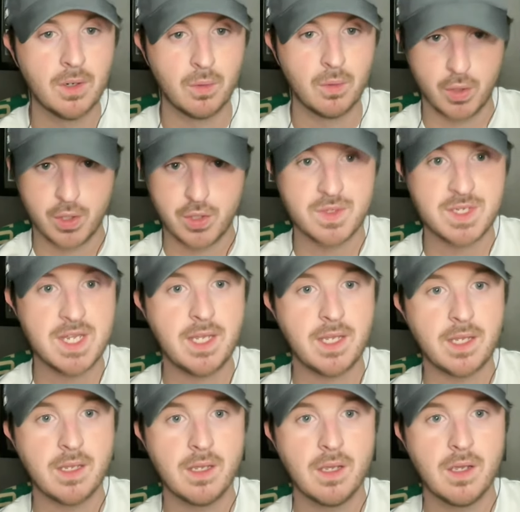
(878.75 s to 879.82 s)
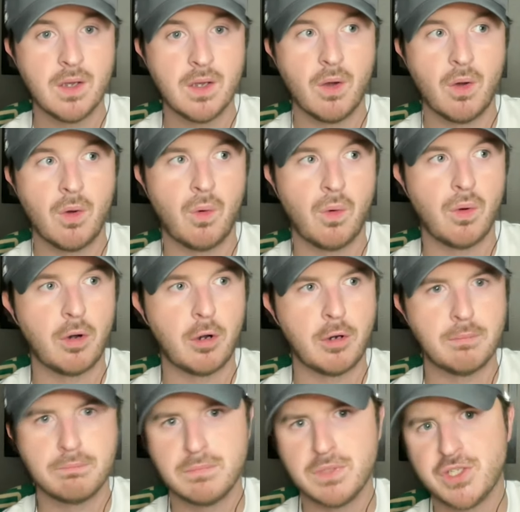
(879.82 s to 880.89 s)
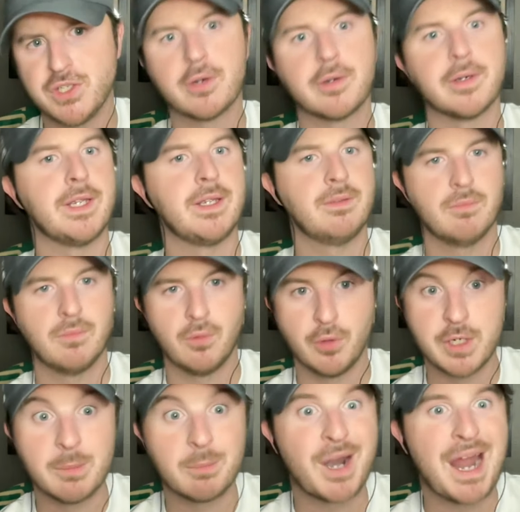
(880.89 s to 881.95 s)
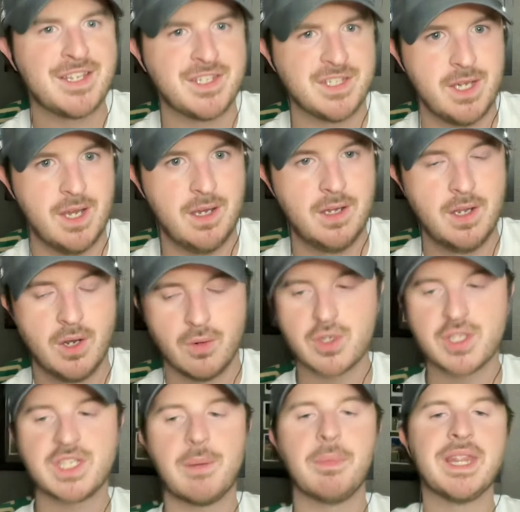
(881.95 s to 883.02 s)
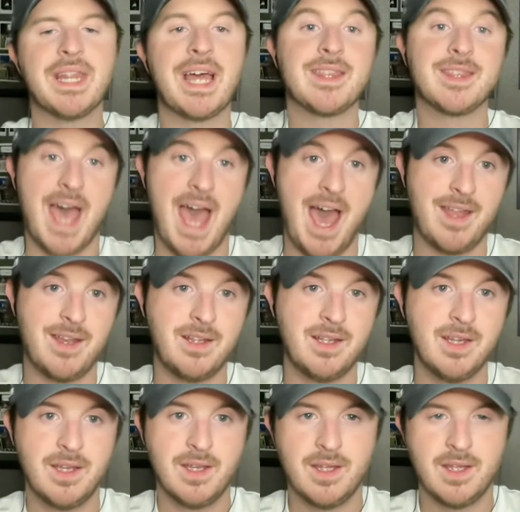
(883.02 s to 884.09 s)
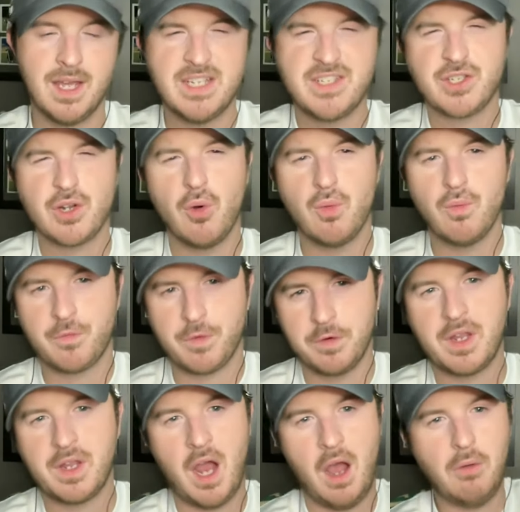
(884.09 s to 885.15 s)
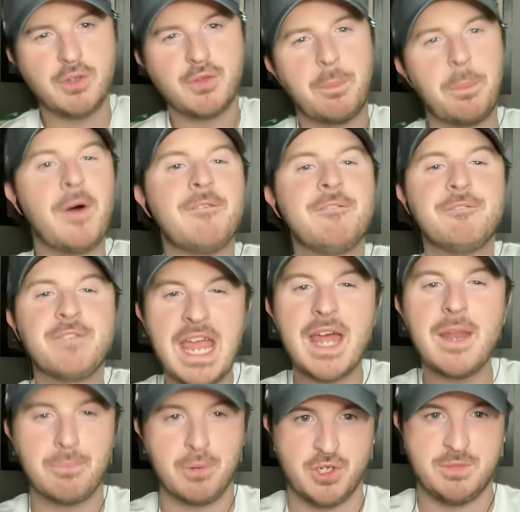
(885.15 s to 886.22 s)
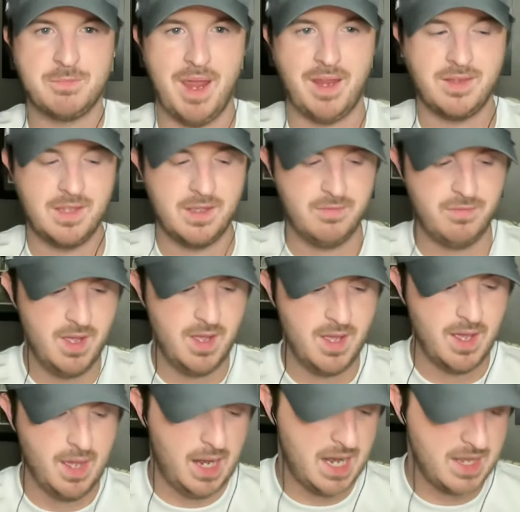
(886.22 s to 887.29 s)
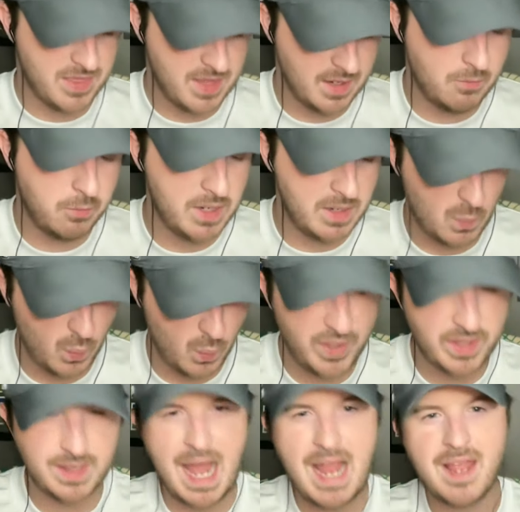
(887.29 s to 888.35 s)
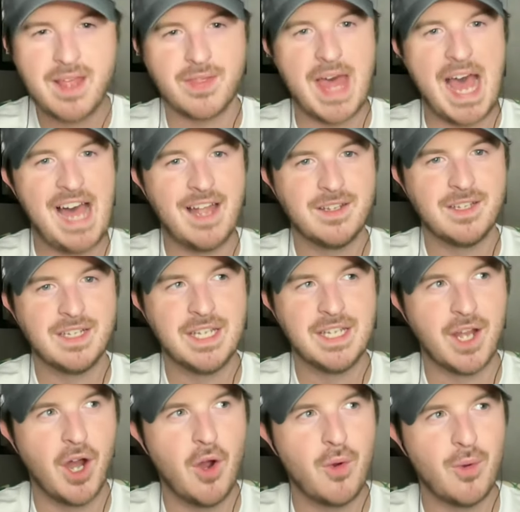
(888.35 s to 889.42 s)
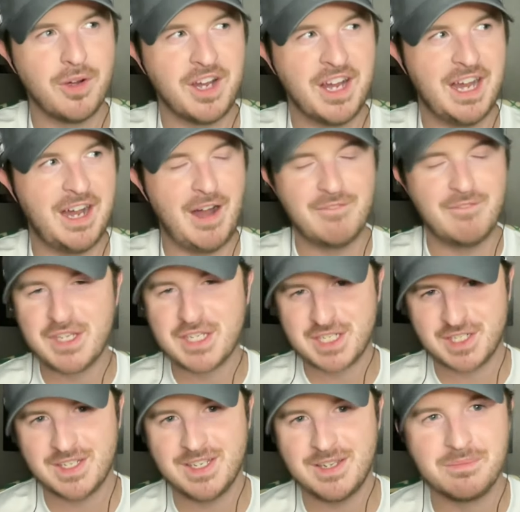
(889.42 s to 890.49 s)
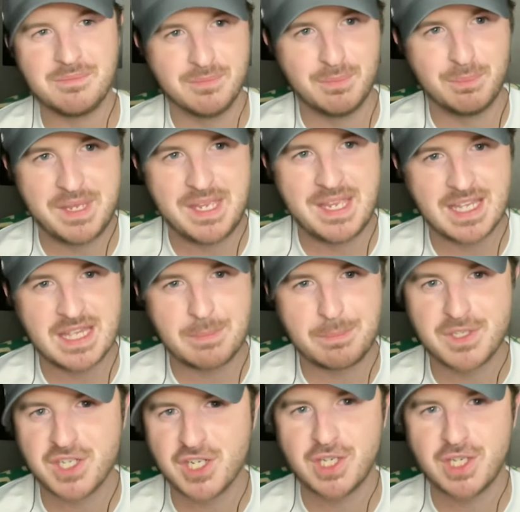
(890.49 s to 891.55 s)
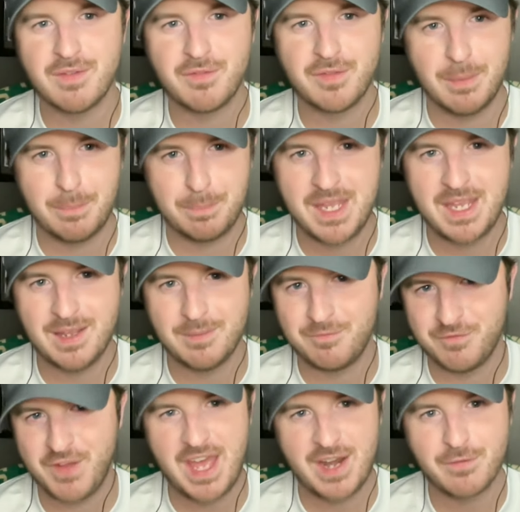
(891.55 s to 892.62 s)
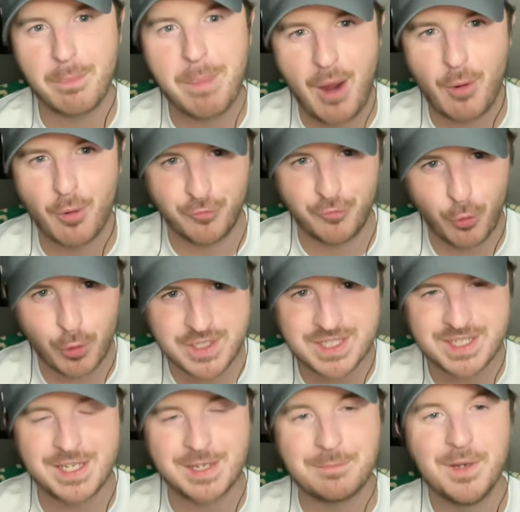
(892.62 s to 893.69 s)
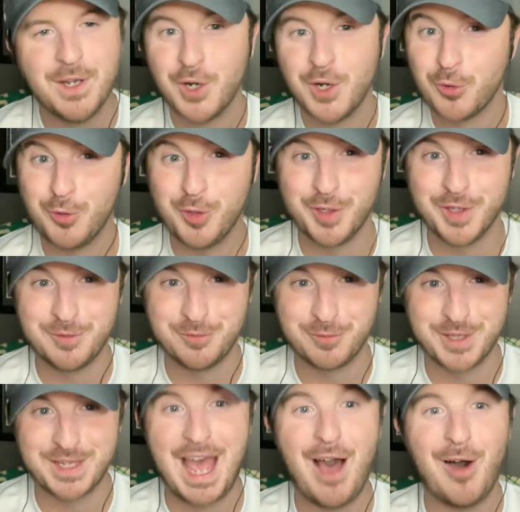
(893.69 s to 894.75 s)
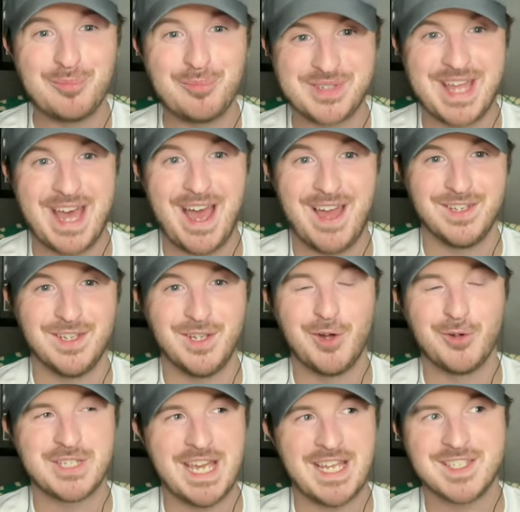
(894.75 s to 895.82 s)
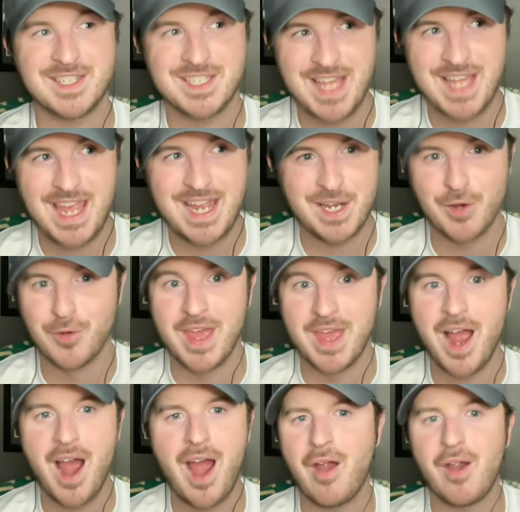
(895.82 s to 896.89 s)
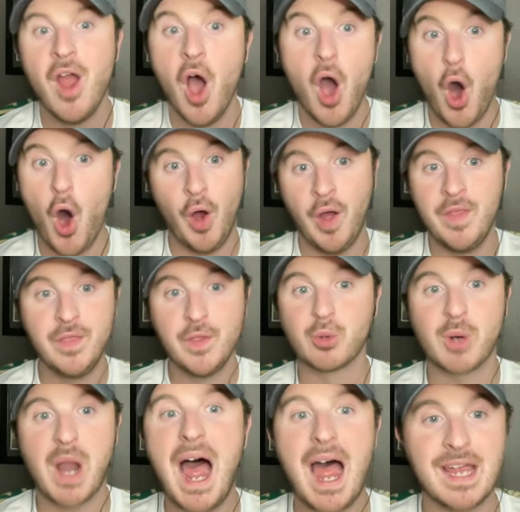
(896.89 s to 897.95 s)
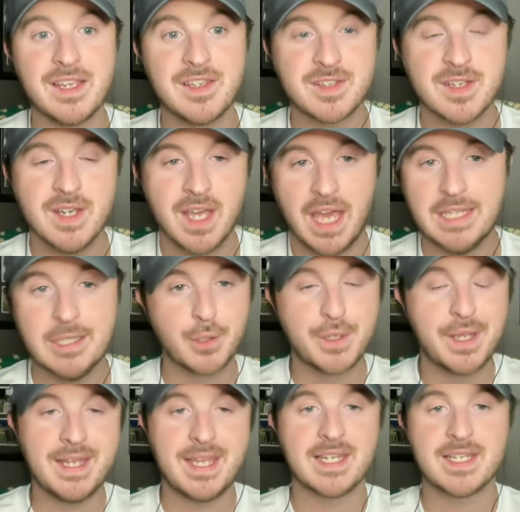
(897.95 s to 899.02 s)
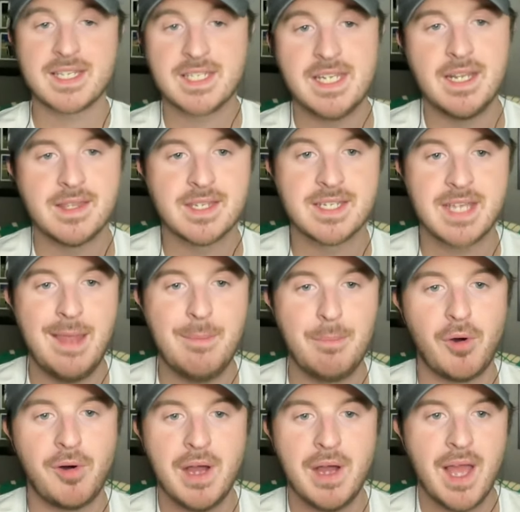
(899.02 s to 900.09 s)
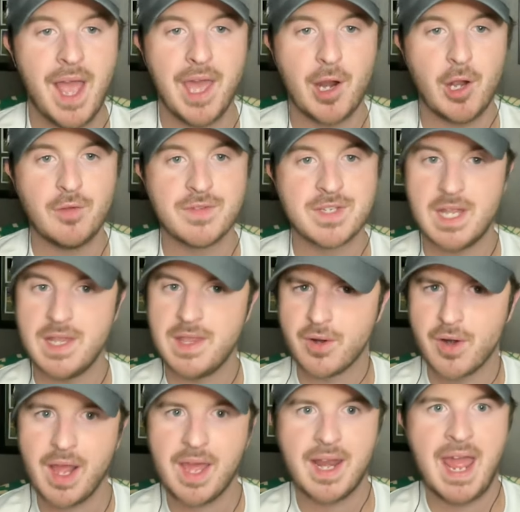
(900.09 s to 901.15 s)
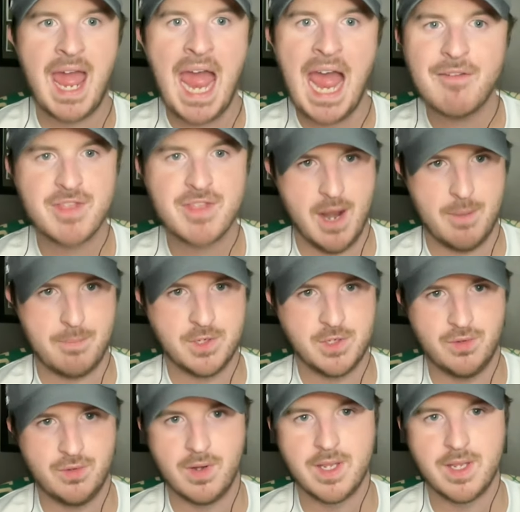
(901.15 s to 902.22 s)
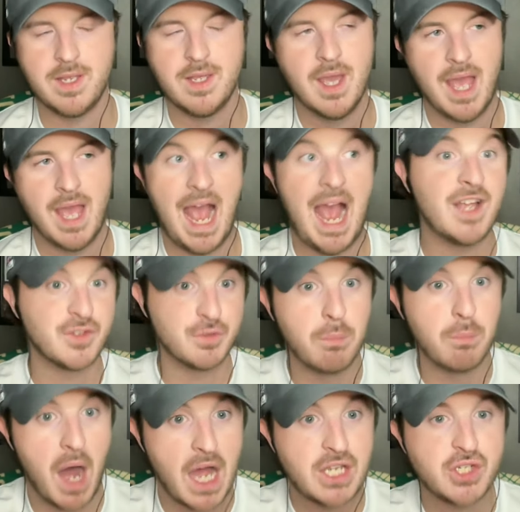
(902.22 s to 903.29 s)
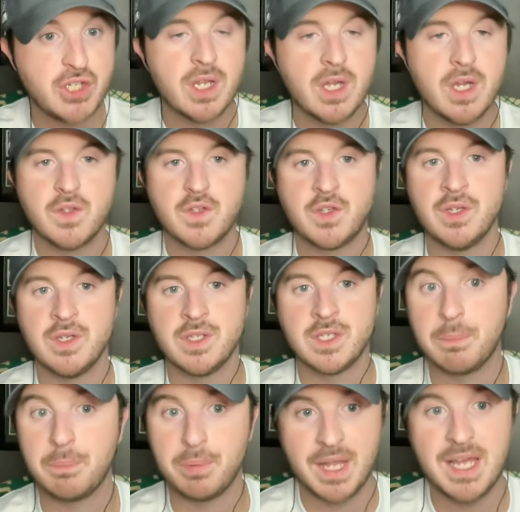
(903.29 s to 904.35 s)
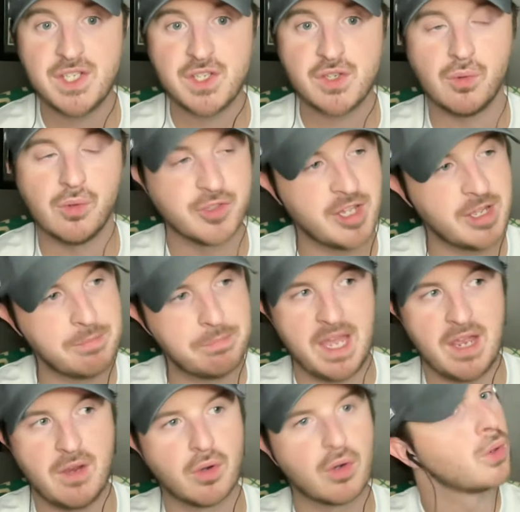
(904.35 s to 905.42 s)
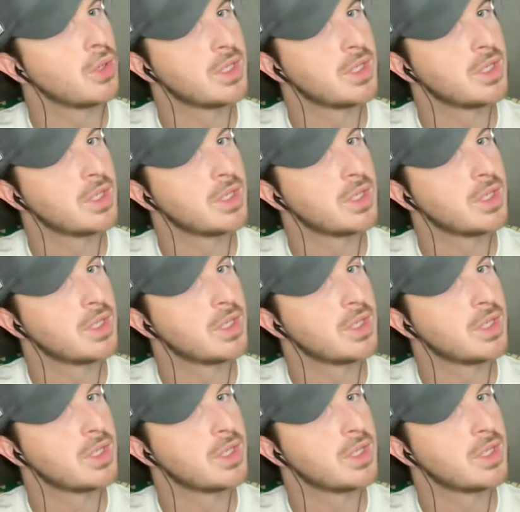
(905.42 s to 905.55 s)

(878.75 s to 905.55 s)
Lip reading: or UT or Missouri or Nebraska or someone like that. And so for the college football fan perspective, I think we like that. you know, obviously being in the position of being a fan of a Power Four team really, really helps that. You know, Texas State, here they are on the rise and looking to get a seat at the table. And all of a sudden, they're not going to have the opportunity as much to play schools like Baylor or